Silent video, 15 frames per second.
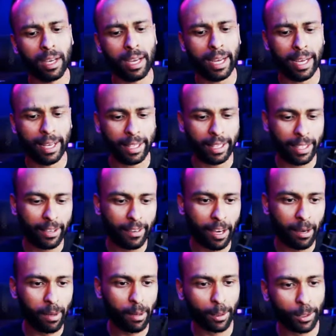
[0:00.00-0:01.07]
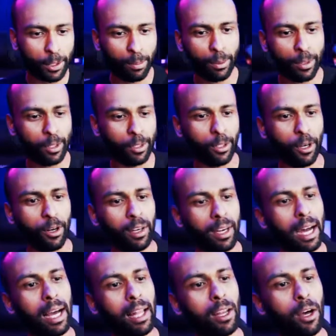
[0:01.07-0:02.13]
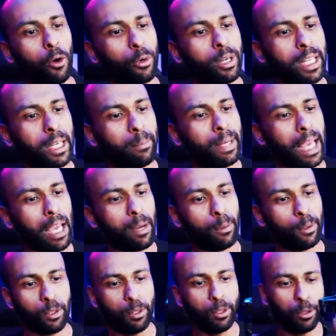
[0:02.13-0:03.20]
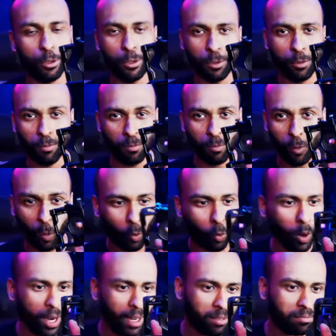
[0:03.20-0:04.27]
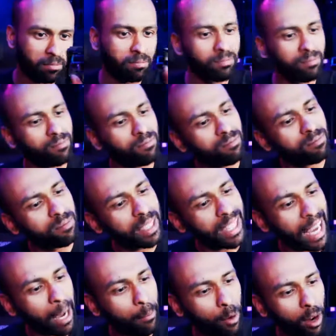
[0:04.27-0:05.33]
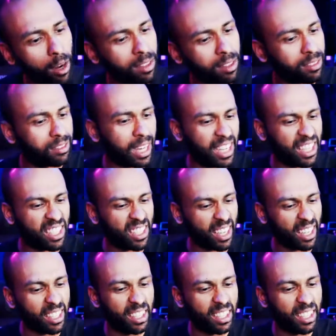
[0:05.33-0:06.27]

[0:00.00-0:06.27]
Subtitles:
And if I'm able to put this on, I'll only be able to use one camera, I'd say.